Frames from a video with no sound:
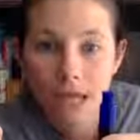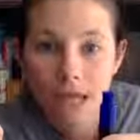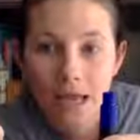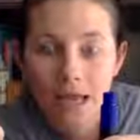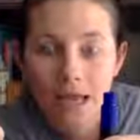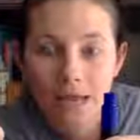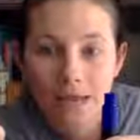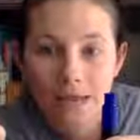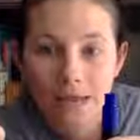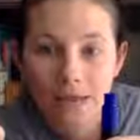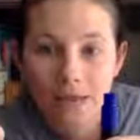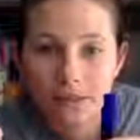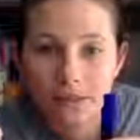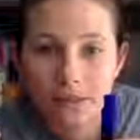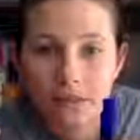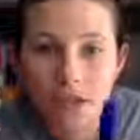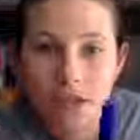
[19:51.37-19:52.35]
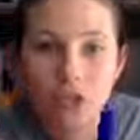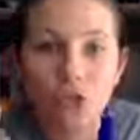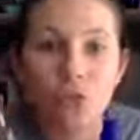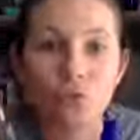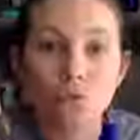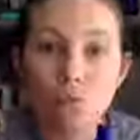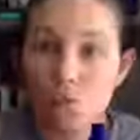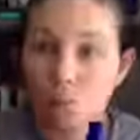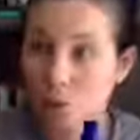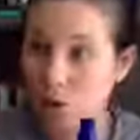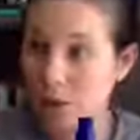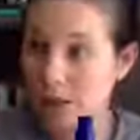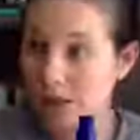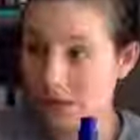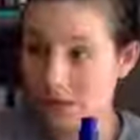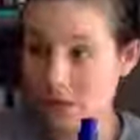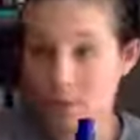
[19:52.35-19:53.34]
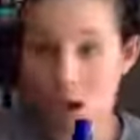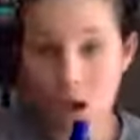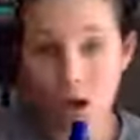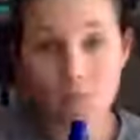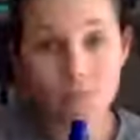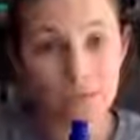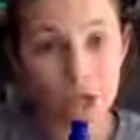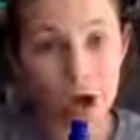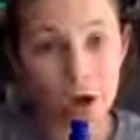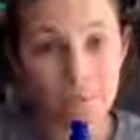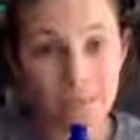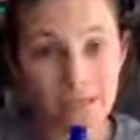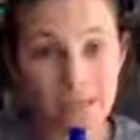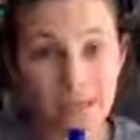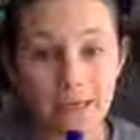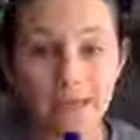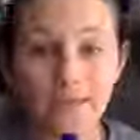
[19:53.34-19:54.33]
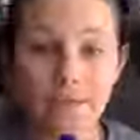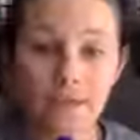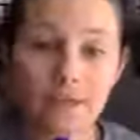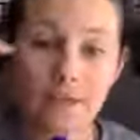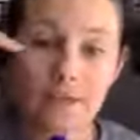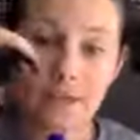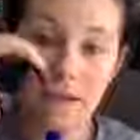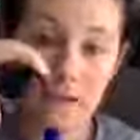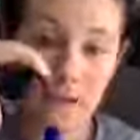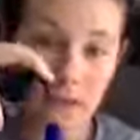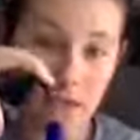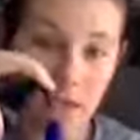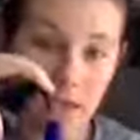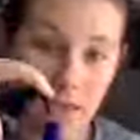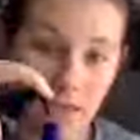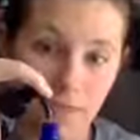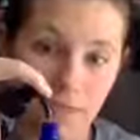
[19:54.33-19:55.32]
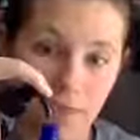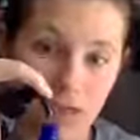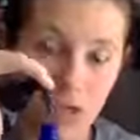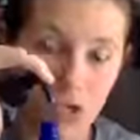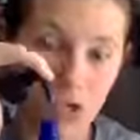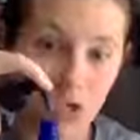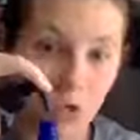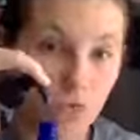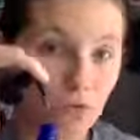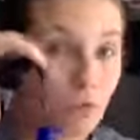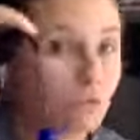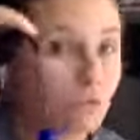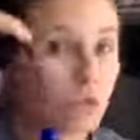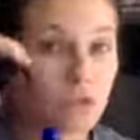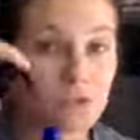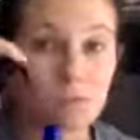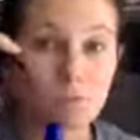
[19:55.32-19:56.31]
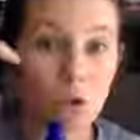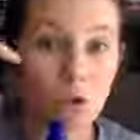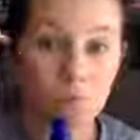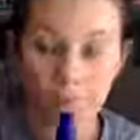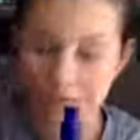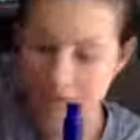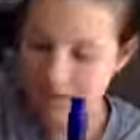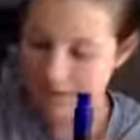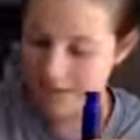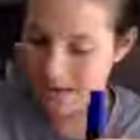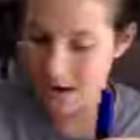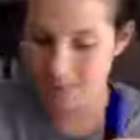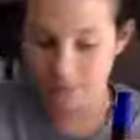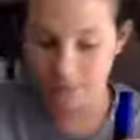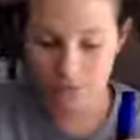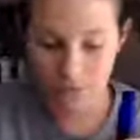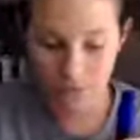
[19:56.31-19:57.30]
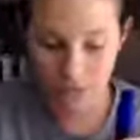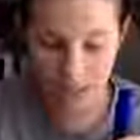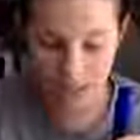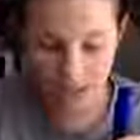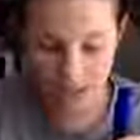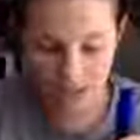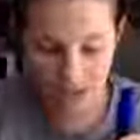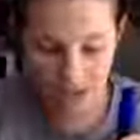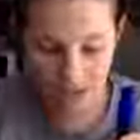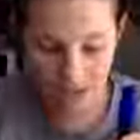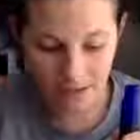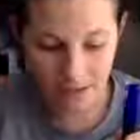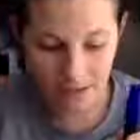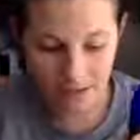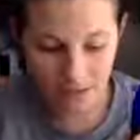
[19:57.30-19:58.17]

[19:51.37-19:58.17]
and then you put the pump top in it, and then you just pump it in. Now, before I do that,